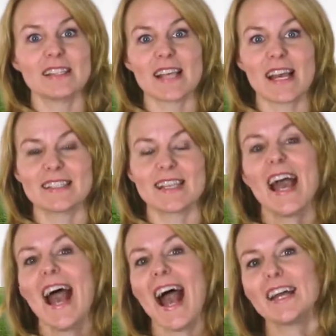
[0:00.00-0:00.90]
insects,
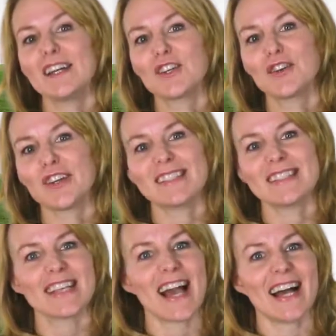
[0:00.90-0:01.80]
and creates
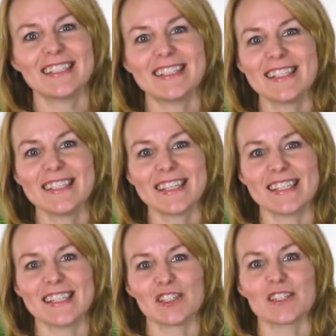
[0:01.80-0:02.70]
the ideal
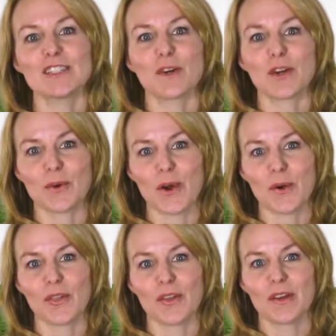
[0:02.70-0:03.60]
conditions for
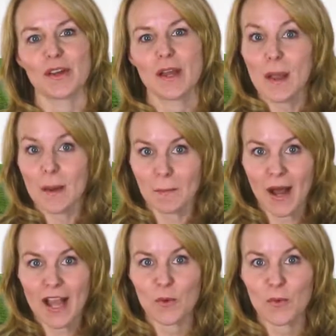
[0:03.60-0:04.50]
growth.
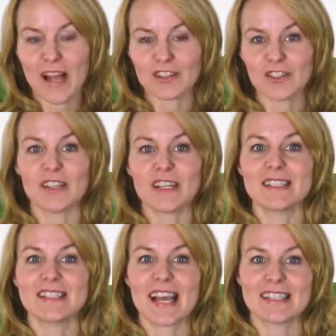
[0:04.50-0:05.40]
Biorational
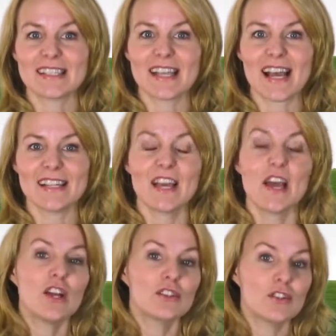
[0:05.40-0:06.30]
insecticides
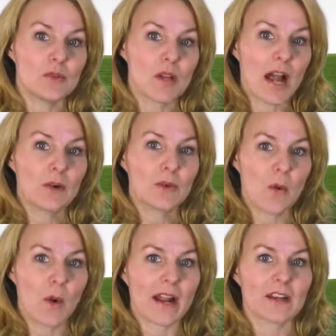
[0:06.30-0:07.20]
do not
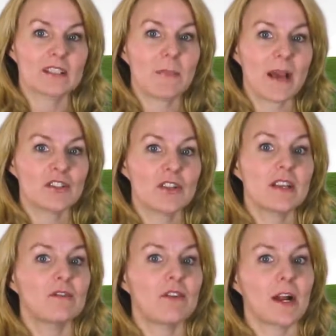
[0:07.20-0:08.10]
require special
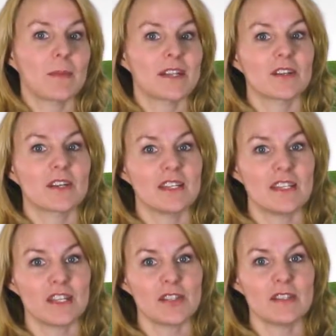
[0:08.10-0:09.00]
environmental
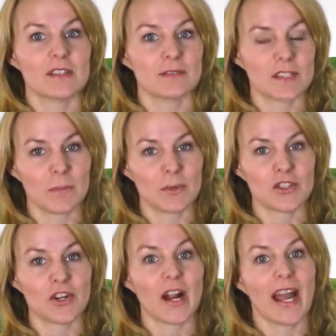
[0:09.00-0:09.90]
conditions of
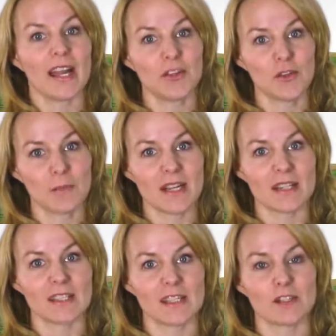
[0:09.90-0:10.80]
temperature and
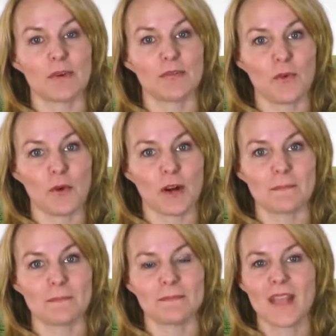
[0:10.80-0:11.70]
humidity to perform.